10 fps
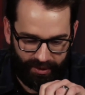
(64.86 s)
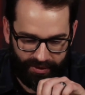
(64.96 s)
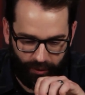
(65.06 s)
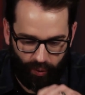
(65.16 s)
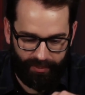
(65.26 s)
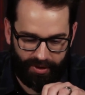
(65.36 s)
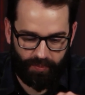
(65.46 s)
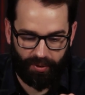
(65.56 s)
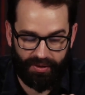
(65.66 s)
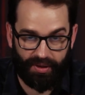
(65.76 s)
this is a women's
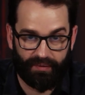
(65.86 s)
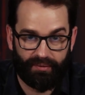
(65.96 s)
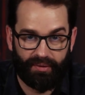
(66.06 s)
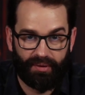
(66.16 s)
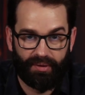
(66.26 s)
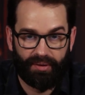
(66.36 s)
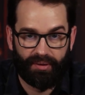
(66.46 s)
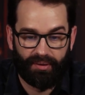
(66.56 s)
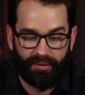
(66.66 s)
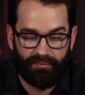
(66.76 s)
prison,
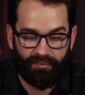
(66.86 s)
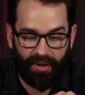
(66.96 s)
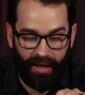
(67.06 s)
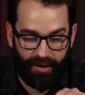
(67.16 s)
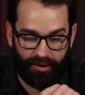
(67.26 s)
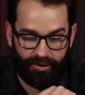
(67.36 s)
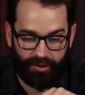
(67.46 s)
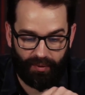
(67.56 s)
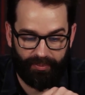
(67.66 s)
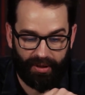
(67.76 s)

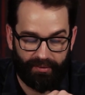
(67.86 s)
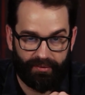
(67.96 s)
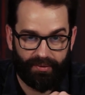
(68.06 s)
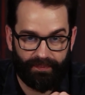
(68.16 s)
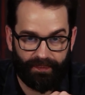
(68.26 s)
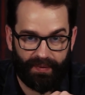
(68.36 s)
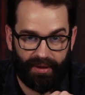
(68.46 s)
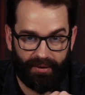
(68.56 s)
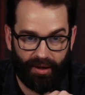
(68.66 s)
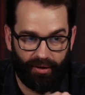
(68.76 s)
800 women,
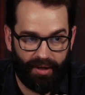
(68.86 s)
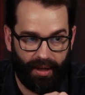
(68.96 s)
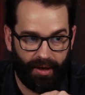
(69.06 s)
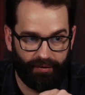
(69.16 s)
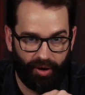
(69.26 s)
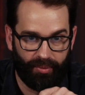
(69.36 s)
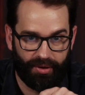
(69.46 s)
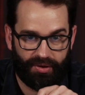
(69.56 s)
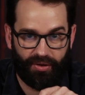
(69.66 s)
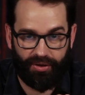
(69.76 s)
and they already have
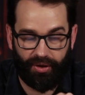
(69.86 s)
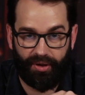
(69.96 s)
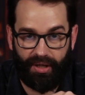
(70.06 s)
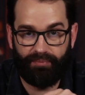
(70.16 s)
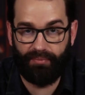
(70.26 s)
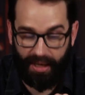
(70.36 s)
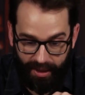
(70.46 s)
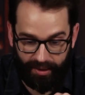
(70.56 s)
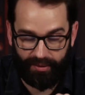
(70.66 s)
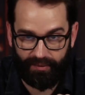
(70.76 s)
almost 30
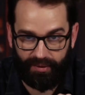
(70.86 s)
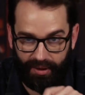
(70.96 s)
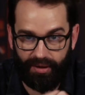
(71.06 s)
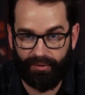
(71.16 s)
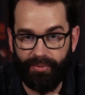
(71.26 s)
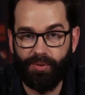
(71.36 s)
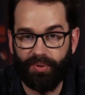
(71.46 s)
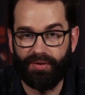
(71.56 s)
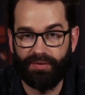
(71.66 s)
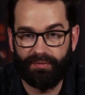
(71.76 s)
men in the women's
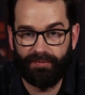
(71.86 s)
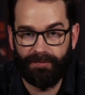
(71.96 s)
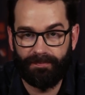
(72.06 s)
prison.